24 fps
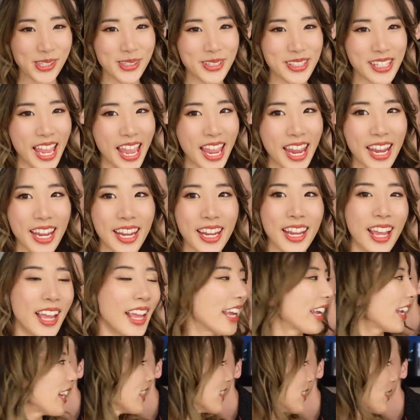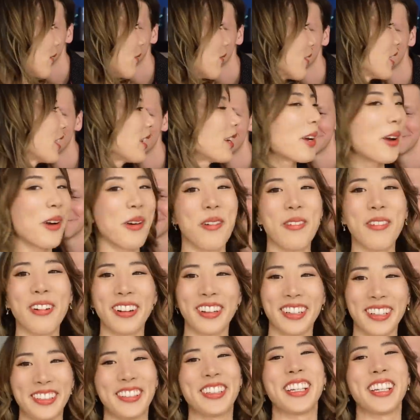today is a video where you